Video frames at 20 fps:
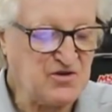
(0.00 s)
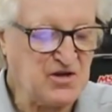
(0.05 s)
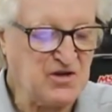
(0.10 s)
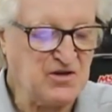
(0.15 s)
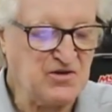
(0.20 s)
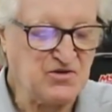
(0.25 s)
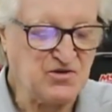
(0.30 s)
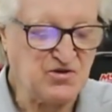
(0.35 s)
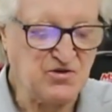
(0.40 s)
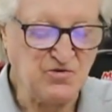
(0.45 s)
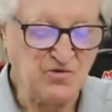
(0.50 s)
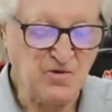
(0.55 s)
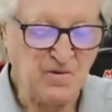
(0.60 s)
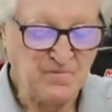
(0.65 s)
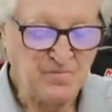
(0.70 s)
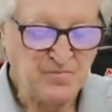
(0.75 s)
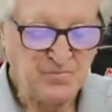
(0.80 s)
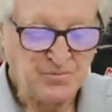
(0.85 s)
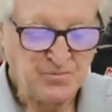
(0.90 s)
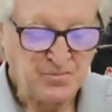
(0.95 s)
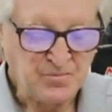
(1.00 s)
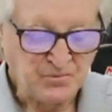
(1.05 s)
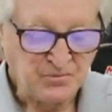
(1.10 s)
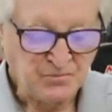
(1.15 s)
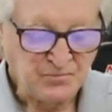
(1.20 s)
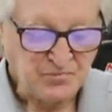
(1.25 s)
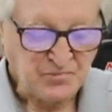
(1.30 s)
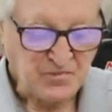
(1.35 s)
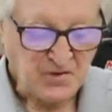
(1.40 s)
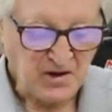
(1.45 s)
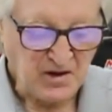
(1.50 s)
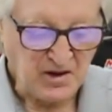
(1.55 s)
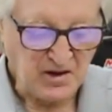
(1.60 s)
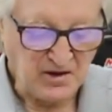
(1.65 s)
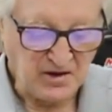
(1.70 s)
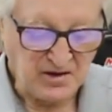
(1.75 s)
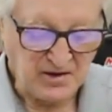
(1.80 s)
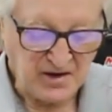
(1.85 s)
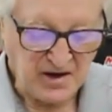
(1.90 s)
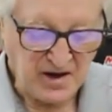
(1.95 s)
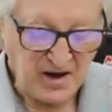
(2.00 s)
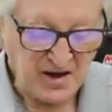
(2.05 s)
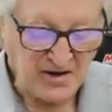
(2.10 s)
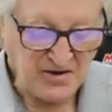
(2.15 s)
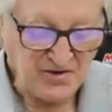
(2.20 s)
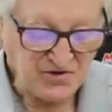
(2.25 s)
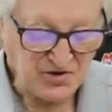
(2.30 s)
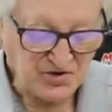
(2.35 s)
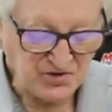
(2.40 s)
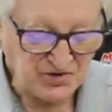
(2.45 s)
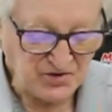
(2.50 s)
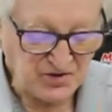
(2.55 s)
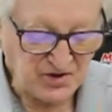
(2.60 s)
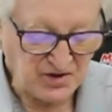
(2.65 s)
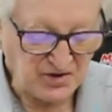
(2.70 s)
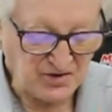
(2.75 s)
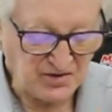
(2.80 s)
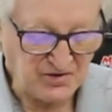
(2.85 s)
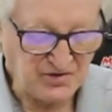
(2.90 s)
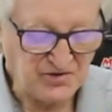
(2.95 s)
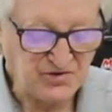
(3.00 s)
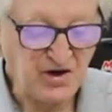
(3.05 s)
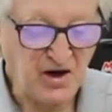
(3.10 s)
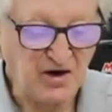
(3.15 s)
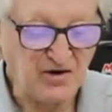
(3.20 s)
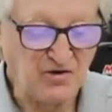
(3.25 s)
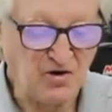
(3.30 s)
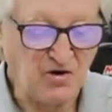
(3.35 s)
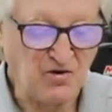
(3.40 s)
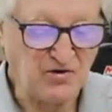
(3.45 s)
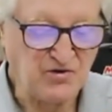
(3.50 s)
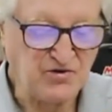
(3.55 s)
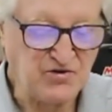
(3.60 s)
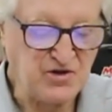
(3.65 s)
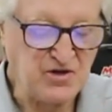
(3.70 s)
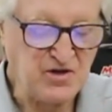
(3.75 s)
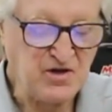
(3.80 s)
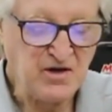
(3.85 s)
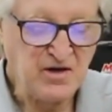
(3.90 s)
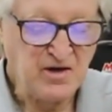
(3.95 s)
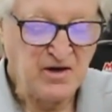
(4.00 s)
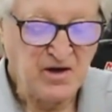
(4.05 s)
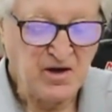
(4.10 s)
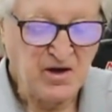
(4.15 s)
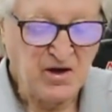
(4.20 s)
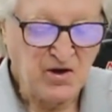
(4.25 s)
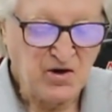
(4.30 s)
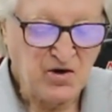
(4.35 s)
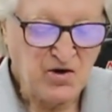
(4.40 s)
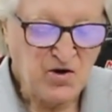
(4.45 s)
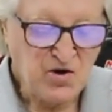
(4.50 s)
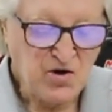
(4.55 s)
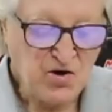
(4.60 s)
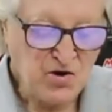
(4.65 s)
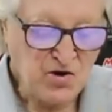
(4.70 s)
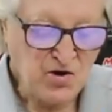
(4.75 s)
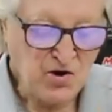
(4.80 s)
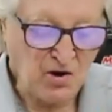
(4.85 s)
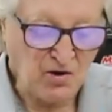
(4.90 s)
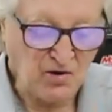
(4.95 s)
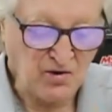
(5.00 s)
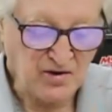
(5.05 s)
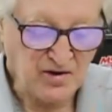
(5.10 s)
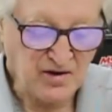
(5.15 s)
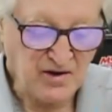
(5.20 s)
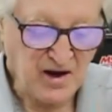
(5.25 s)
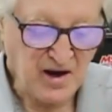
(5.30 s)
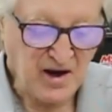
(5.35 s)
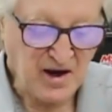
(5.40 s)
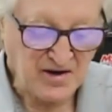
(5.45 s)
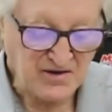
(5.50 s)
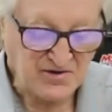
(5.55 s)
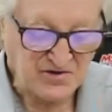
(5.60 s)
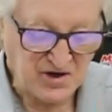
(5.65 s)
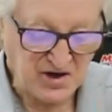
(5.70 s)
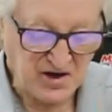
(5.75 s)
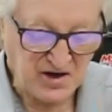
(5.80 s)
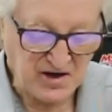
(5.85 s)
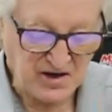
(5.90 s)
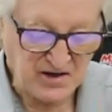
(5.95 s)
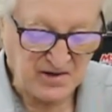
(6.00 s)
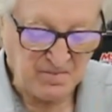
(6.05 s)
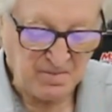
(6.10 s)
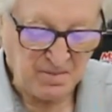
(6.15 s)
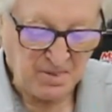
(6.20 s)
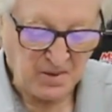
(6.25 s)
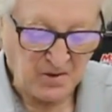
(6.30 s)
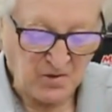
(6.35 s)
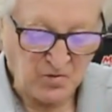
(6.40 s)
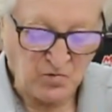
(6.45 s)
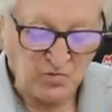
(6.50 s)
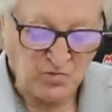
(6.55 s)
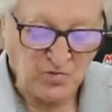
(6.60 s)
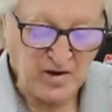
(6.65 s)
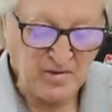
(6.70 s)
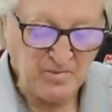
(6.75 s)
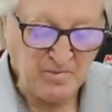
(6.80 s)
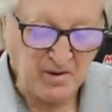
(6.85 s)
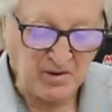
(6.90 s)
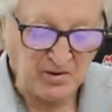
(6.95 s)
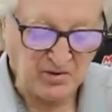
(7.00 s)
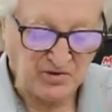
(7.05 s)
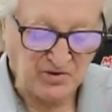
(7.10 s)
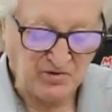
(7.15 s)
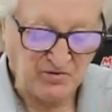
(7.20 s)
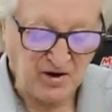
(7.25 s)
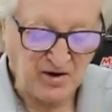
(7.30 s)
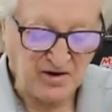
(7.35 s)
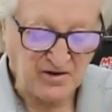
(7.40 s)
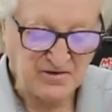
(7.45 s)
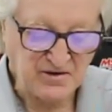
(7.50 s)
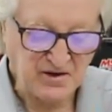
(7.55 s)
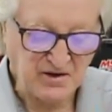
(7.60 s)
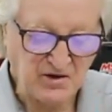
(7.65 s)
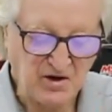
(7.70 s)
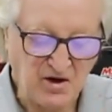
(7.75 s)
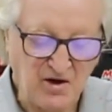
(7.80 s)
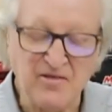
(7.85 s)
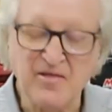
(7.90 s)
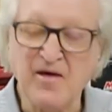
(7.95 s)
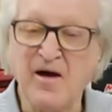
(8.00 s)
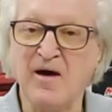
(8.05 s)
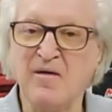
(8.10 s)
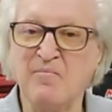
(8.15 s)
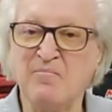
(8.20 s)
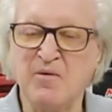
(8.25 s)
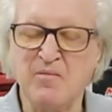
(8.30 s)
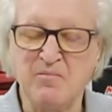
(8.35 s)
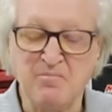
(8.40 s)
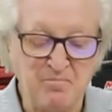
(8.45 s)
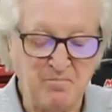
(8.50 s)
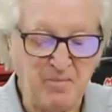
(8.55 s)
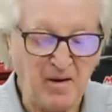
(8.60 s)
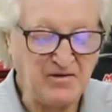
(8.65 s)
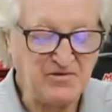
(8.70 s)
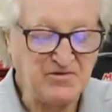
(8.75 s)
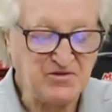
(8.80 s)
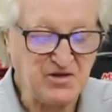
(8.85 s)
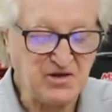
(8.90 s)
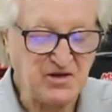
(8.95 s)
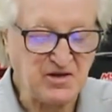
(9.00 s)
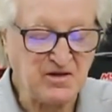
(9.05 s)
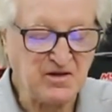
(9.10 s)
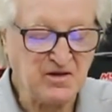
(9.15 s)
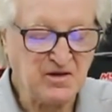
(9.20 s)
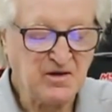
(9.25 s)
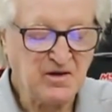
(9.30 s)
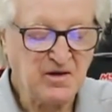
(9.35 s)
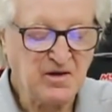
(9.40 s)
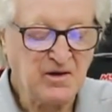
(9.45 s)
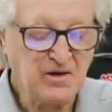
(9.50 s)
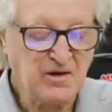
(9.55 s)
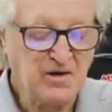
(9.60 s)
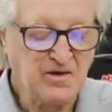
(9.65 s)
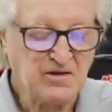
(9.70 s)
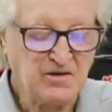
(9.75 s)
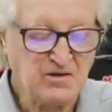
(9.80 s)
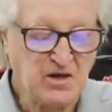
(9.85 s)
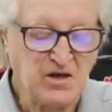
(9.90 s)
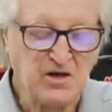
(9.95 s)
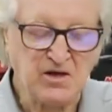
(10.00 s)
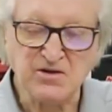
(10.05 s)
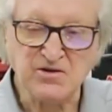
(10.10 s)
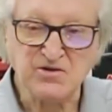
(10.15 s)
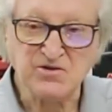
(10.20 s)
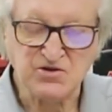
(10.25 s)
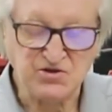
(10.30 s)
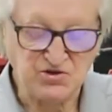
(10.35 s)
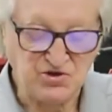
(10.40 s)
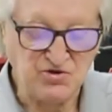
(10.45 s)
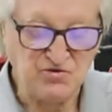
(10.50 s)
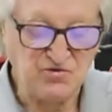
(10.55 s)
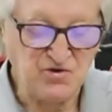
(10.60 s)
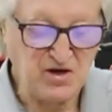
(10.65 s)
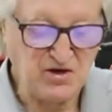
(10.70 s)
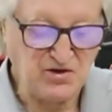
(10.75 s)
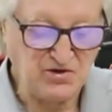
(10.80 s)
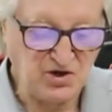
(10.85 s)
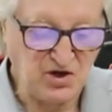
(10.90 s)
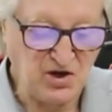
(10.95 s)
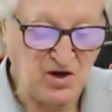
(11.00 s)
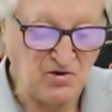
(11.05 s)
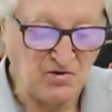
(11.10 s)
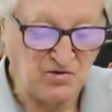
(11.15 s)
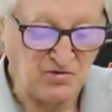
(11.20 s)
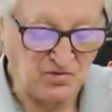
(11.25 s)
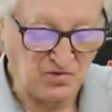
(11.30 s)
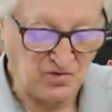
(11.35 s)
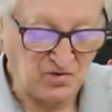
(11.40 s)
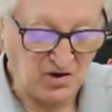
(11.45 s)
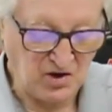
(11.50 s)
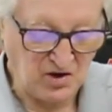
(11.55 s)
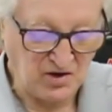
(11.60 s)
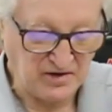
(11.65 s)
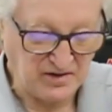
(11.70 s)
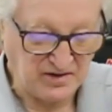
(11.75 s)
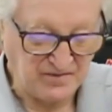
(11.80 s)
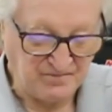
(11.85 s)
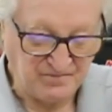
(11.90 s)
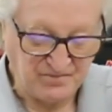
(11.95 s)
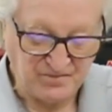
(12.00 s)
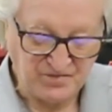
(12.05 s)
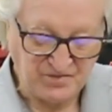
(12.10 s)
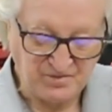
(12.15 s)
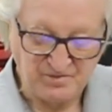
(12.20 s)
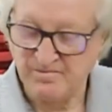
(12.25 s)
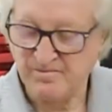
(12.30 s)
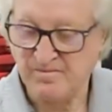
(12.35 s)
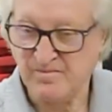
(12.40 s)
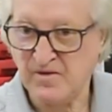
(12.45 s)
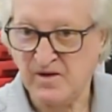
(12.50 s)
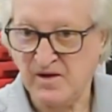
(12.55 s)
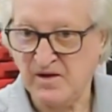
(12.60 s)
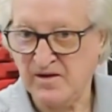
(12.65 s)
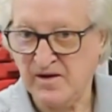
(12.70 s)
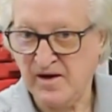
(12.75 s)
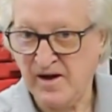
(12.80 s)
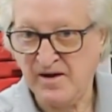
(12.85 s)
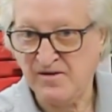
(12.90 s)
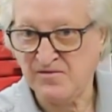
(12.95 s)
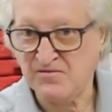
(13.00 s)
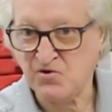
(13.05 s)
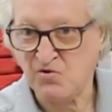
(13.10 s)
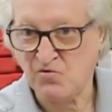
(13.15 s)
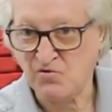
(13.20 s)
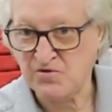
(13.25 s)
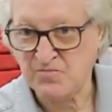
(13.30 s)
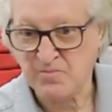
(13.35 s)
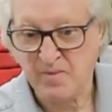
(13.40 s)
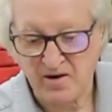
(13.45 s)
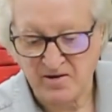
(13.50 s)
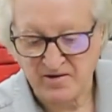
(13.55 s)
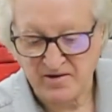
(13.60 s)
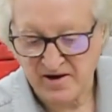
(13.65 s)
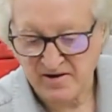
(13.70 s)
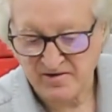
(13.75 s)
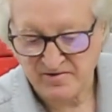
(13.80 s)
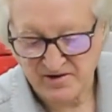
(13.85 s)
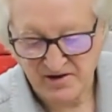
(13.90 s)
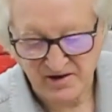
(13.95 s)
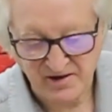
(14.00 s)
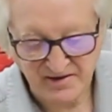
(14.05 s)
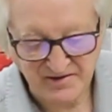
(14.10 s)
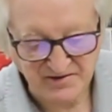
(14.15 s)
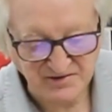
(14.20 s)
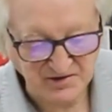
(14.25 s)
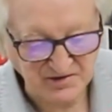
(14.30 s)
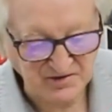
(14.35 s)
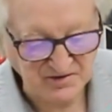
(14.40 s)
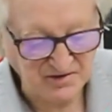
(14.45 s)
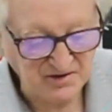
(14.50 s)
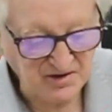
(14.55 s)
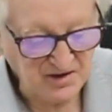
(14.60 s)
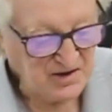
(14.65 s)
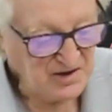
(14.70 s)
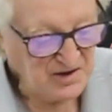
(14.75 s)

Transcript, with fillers: into uh, engine uh, technology, not as a rebuild or anything like that, but basic things that you need to know, like you know, how's horsepower calculated, and